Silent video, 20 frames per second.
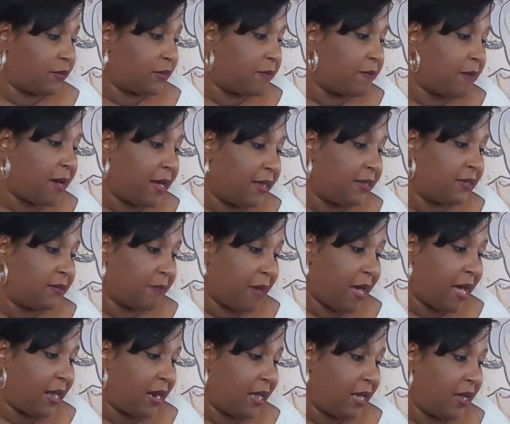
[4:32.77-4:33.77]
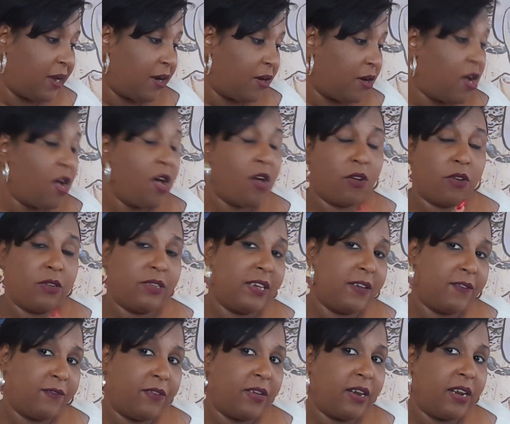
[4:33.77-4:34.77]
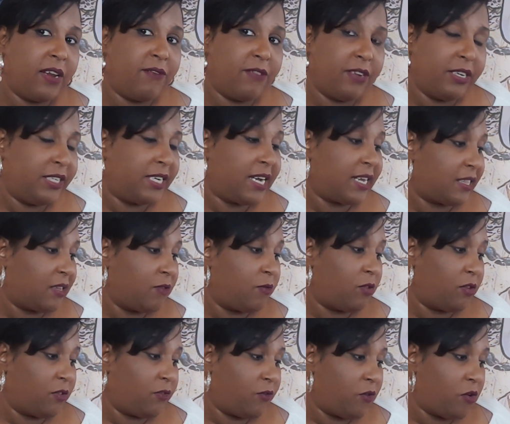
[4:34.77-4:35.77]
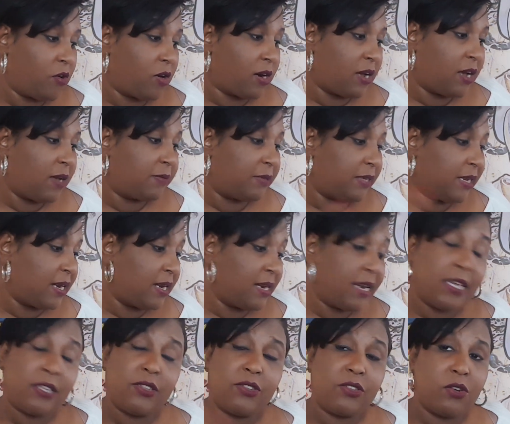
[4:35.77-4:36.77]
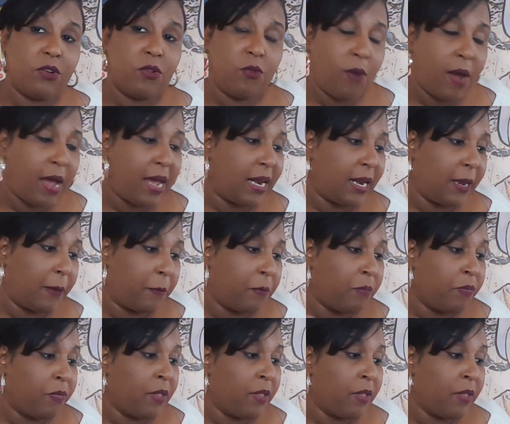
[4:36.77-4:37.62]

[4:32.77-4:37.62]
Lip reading: Somebody's mad here because they're feeling rejected with the Four of Cups here. And they're still waiting.